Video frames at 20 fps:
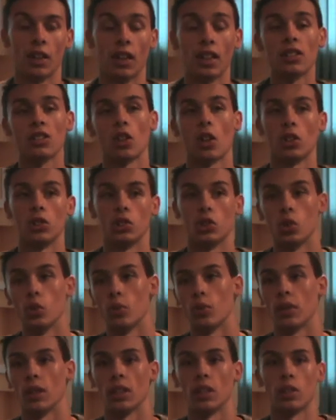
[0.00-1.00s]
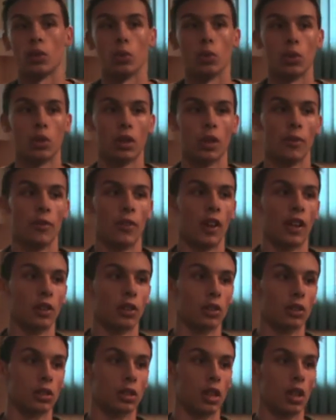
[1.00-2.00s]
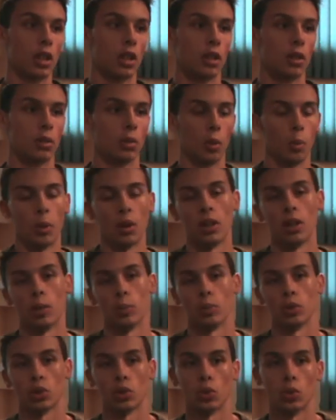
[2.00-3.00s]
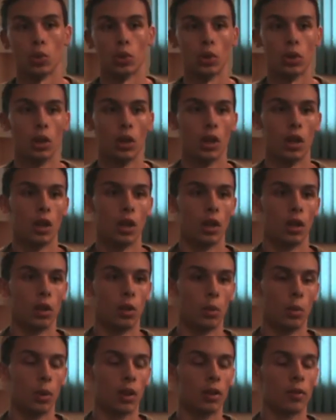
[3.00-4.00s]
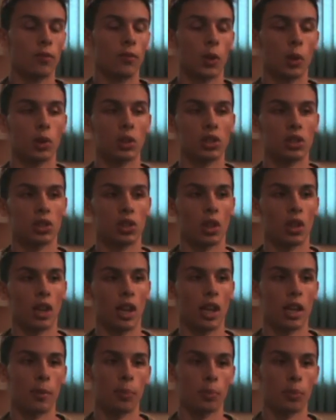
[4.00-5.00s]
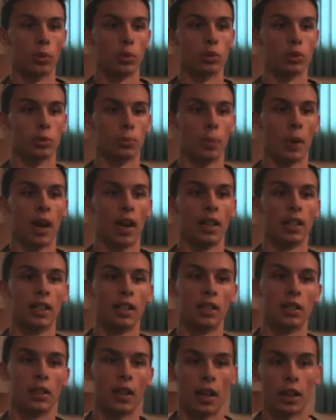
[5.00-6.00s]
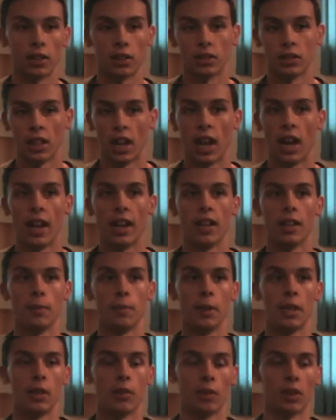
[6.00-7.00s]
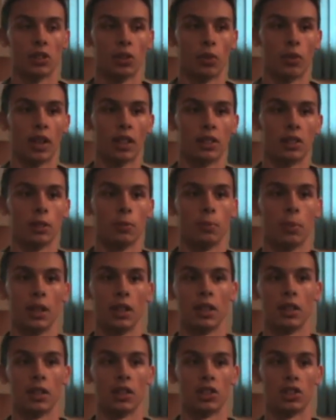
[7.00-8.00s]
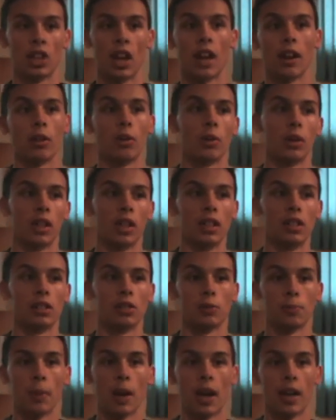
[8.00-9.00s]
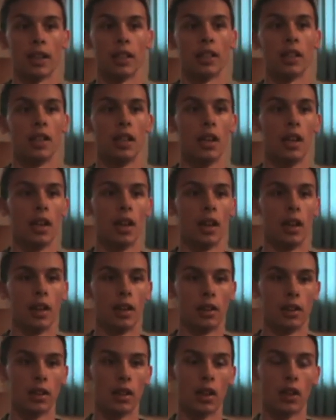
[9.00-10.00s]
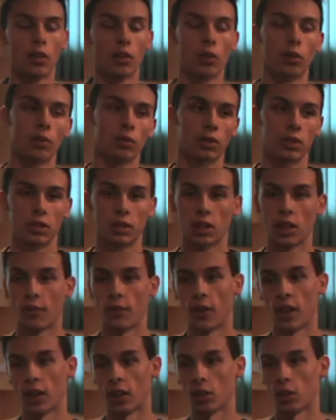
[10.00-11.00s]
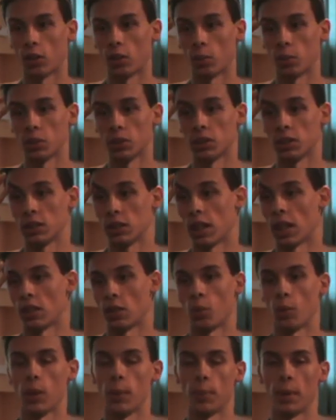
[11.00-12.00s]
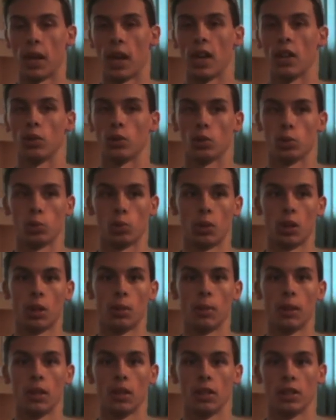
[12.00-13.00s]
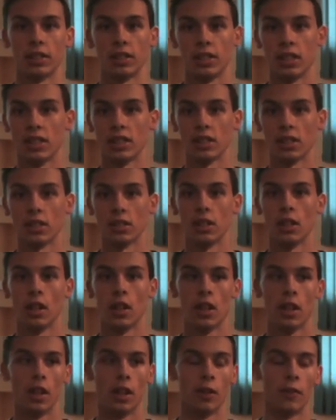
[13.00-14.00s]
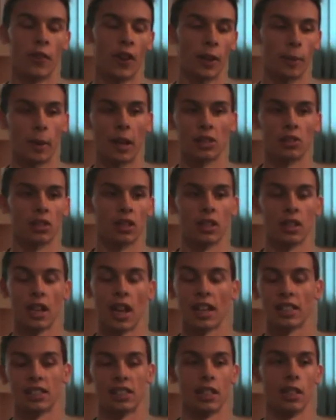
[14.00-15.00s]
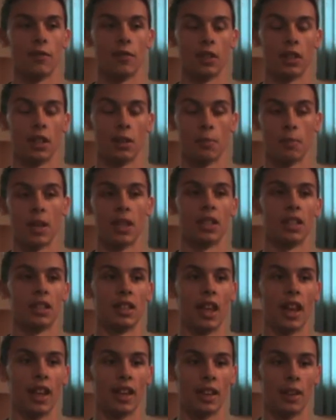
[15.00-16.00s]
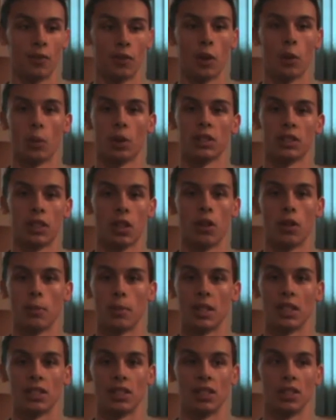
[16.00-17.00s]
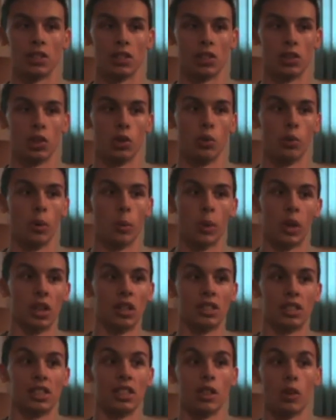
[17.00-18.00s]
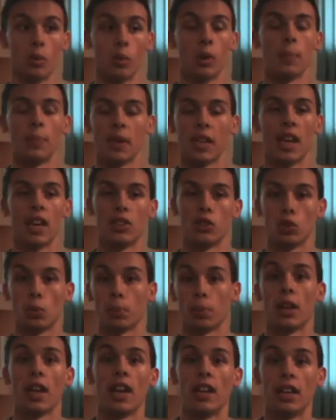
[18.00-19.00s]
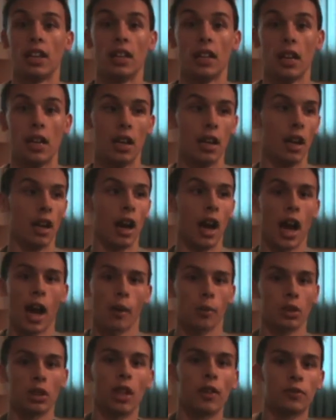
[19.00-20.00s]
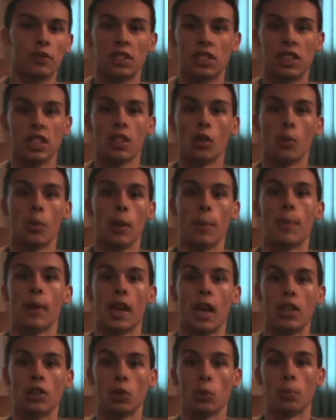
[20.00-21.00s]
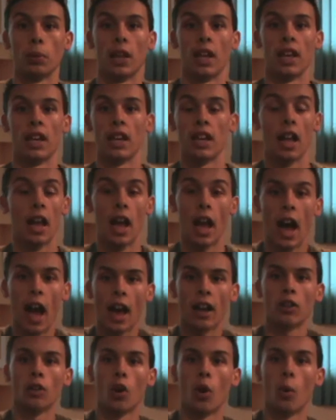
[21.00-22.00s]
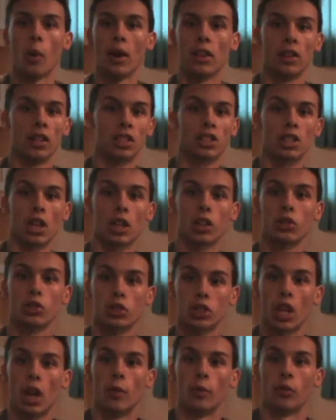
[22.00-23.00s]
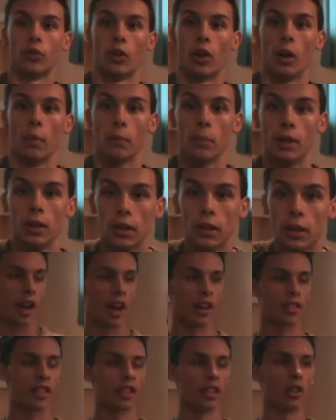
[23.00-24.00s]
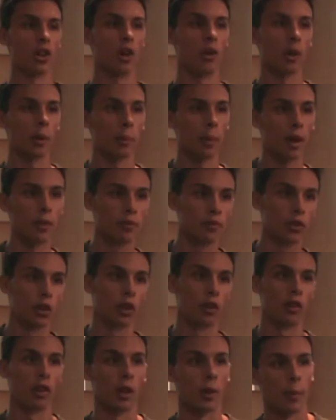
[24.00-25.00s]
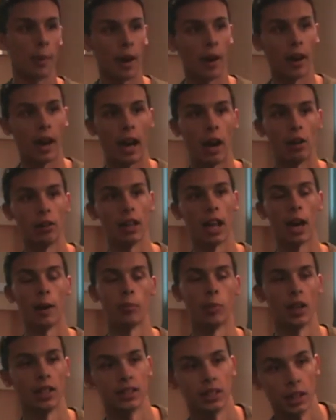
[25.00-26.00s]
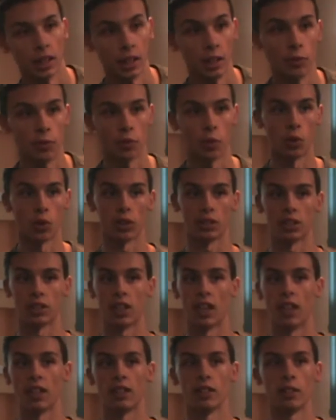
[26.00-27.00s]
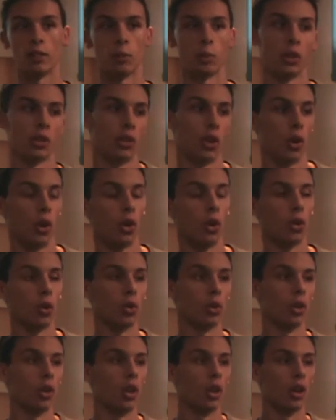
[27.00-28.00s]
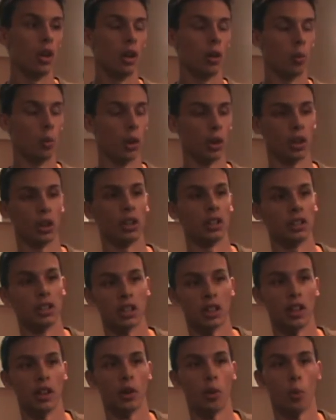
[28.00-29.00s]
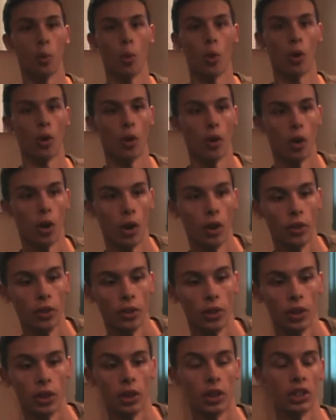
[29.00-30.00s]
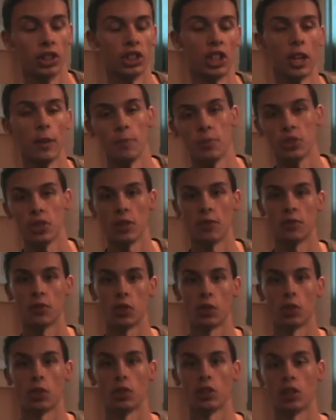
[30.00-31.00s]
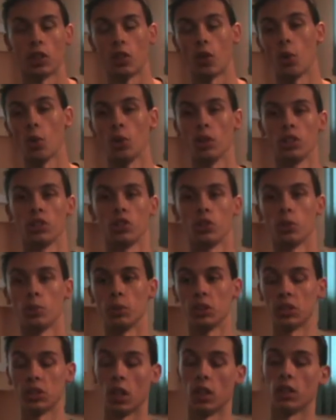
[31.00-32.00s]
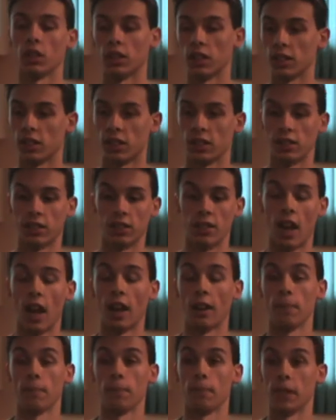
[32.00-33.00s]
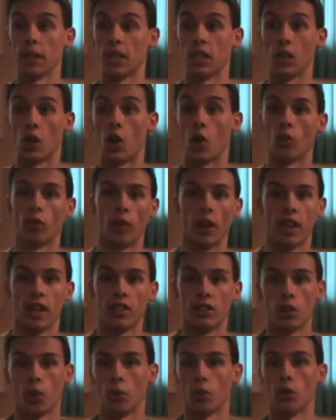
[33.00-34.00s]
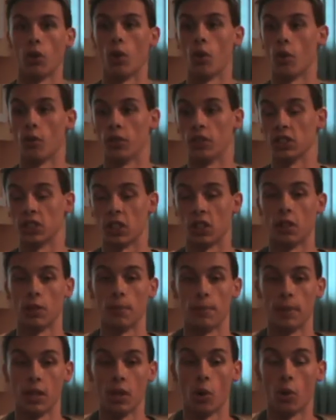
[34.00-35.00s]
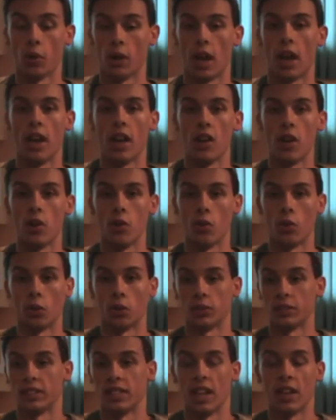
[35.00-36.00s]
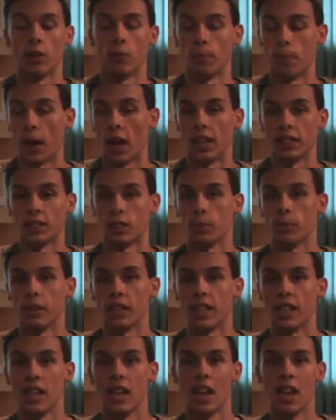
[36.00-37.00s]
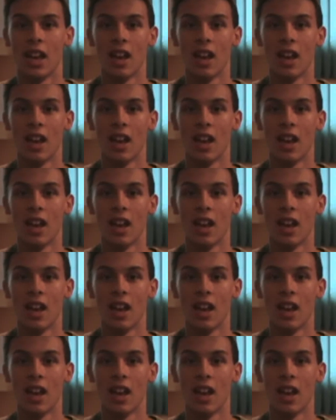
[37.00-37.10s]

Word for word: It ended on two really cool cliffhangers. Well, one of them was cool. Uh, one focused on April's body that died being resurrected, but in the Shadowkin's body. Uh, the other cliffhanger was that the Weeping Angels were going to be in this season. In fact, Patrick Ness even admitted that if there was going to be a season two, we were going to see a Weeping Angel planet. I would love to see a Weeping Angel planet. I don't know where these suckers come from. I think knowing my fury about how Lab Rats Elite Force ended with the whole we're going to declare war on the shapeshifters and the whole issue with Douglas not being all right, don't know if he's going to be okay or dead possibly.